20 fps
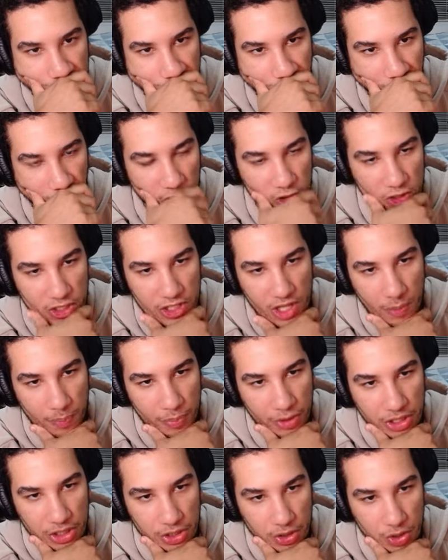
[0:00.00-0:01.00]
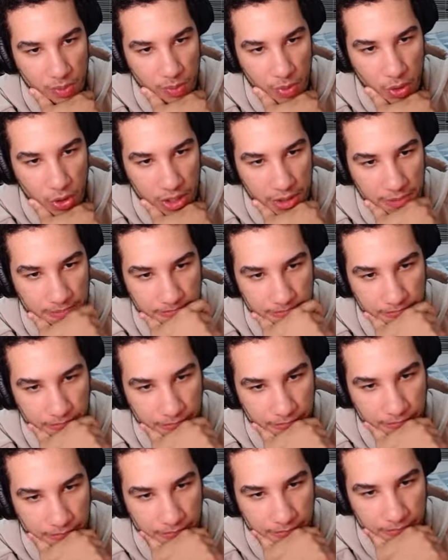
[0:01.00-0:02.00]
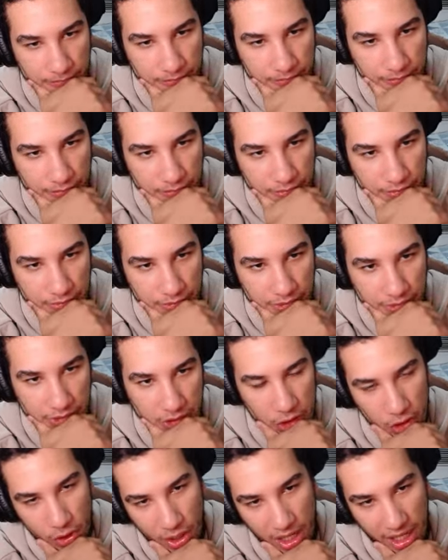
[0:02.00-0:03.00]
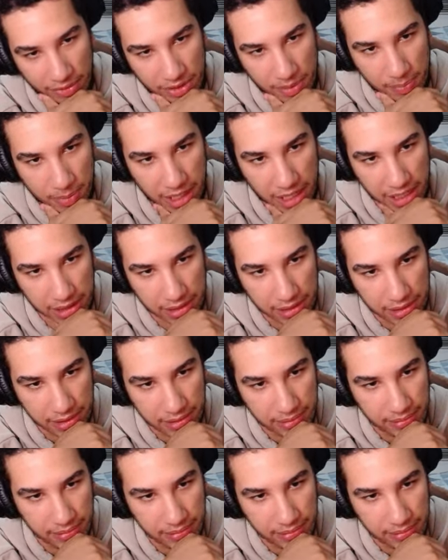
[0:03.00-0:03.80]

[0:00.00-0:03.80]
Force the opponent to do more. You know I have the blocker.